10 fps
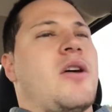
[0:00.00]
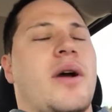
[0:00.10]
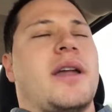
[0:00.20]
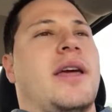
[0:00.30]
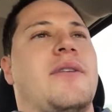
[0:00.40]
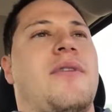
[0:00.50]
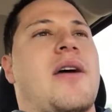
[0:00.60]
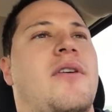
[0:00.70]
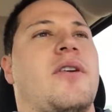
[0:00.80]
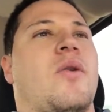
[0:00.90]
know it can hit
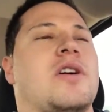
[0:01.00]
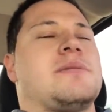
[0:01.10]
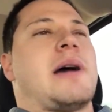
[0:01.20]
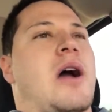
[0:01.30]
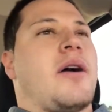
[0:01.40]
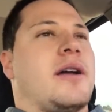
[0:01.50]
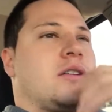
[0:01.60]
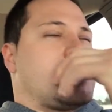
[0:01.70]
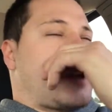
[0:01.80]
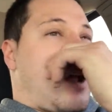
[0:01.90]
500 horsepower
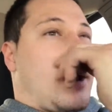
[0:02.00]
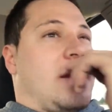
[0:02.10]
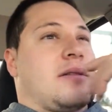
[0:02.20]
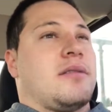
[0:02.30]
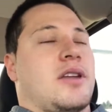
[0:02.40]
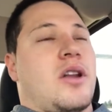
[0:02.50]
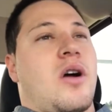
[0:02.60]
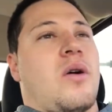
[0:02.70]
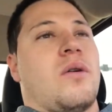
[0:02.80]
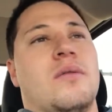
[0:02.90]
just on, you
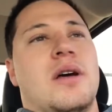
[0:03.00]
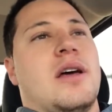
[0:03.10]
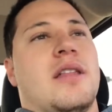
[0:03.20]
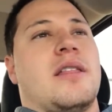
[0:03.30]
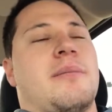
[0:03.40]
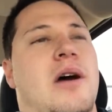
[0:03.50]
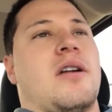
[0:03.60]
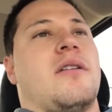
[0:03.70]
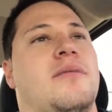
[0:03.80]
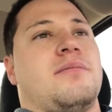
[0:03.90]
know, the
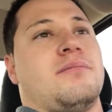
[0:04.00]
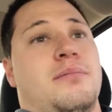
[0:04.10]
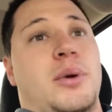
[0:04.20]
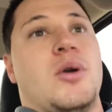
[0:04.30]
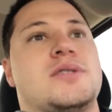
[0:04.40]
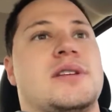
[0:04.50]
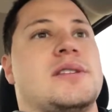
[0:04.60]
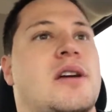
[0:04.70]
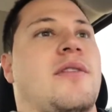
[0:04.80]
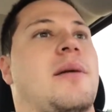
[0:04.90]
amount of boost and
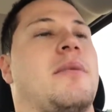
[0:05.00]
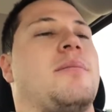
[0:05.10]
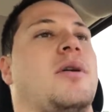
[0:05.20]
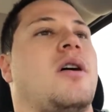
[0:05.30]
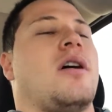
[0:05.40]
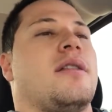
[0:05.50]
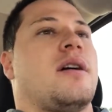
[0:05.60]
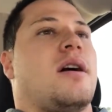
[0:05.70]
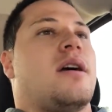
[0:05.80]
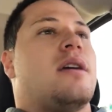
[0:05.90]
stuff that I'm going to put on
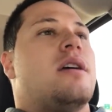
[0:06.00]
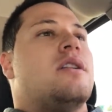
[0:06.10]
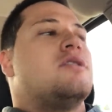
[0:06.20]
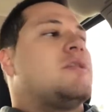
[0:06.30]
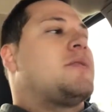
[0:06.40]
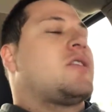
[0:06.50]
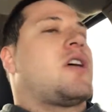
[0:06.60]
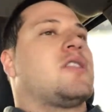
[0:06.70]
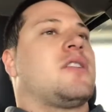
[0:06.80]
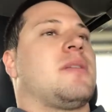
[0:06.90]
the
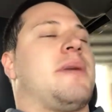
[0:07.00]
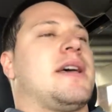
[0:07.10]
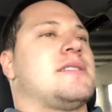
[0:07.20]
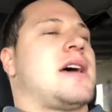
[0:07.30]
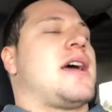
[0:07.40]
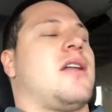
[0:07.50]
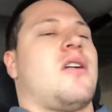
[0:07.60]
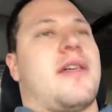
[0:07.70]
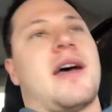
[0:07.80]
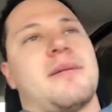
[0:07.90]
supercharger and the PSI and
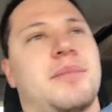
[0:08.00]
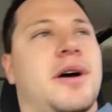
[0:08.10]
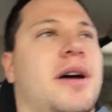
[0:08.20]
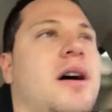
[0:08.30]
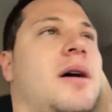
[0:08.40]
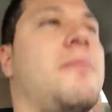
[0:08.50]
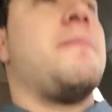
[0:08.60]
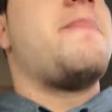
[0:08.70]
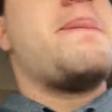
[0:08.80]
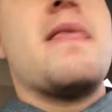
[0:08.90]
all that, but
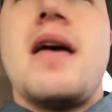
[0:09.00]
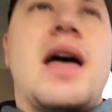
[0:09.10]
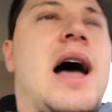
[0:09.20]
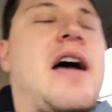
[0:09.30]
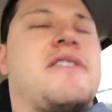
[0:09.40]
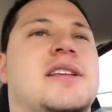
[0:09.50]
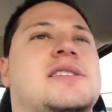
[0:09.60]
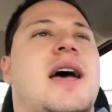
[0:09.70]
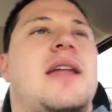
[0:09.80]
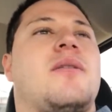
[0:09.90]
I haven't
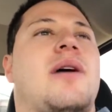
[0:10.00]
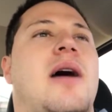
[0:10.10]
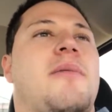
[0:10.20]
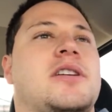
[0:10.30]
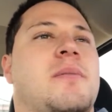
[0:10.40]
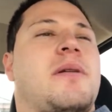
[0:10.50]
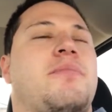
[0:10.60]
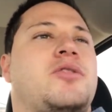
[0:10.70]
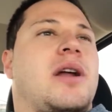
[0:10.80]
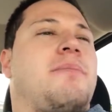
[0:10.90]
decided how much I'm going
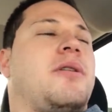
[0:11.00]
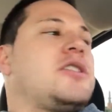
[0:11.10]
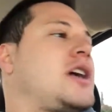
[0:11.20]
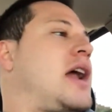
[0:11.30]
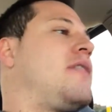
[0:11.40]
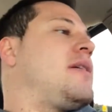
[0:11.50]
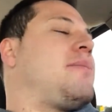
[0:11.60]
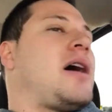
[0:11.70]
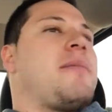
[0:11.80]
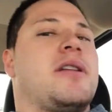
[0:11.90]
to try to push out of it,
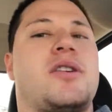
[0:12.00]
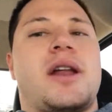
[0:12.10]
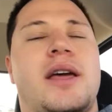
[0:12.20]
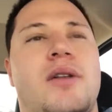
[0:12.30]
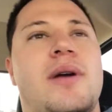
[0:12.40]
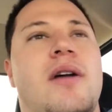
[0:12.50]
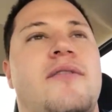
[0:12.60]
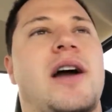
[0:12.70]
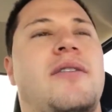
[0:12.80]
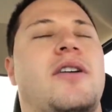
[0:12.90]
but I'm going to try to hit
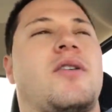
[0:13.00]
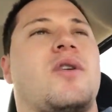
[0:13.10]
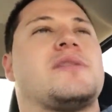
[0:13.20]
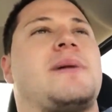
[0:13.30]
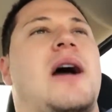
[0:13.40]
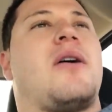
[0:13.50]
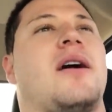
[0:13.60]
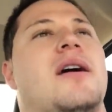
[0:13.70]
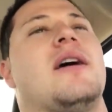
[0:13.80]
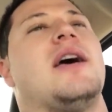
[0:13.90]
around 500
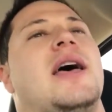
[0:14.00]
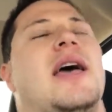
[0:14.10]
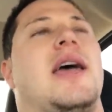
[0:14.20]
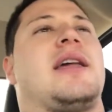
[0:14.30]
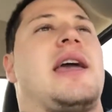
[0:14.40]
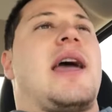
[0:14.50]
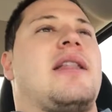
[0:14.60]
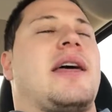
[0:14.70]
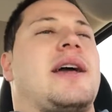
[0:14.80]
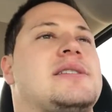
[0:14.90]
horsepower. And
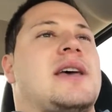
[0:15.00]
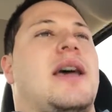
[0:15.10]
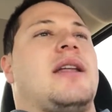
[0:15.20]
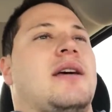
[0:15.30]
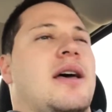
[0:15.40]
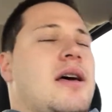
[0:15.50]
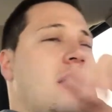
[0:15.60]
again, like I said,